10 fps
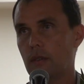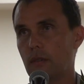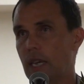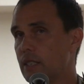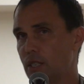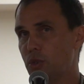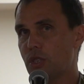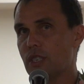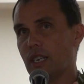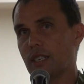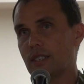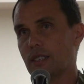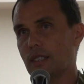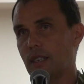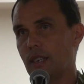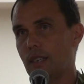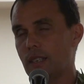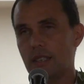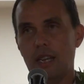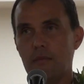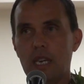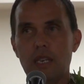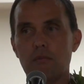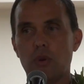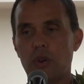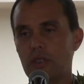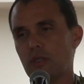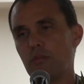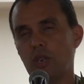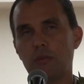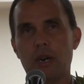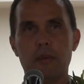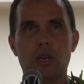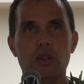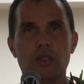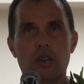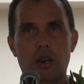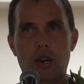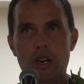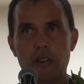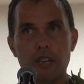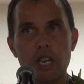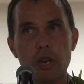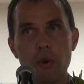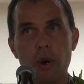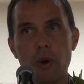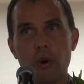That's interesting. Let's not make him boring. There's a book about him called Heart of a Hero.